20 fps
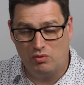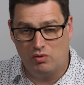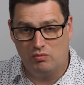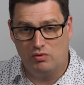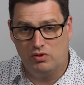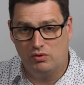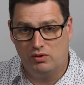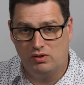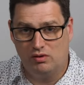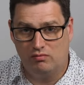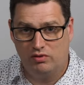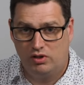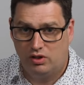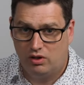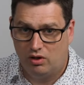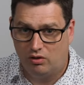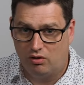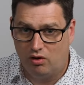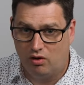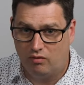When we're doing a
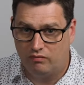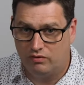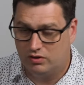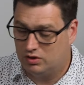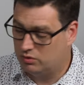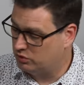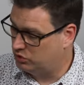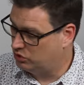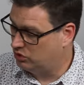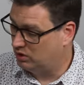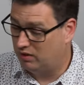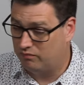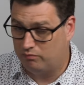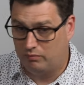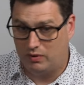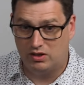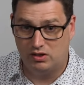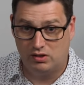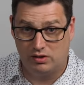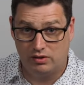video conference, we should have
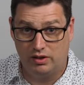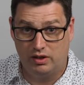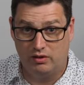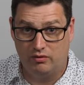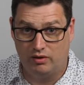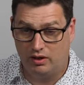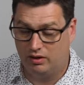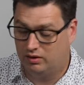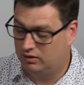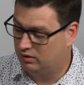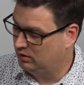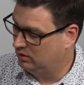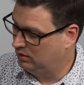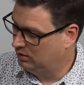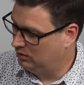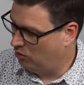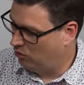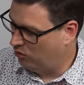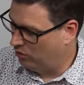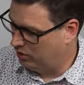much clearer
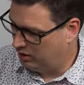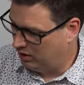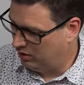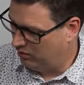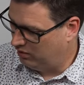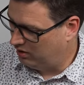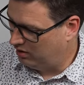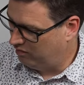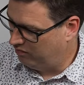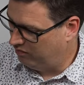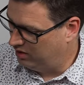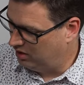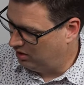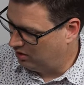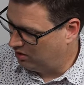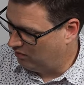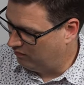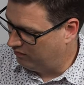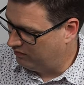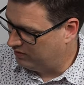audio on our video
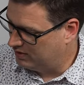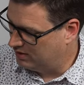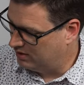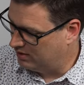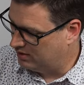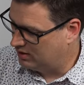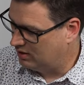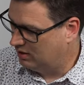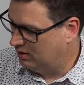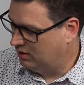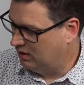conferences.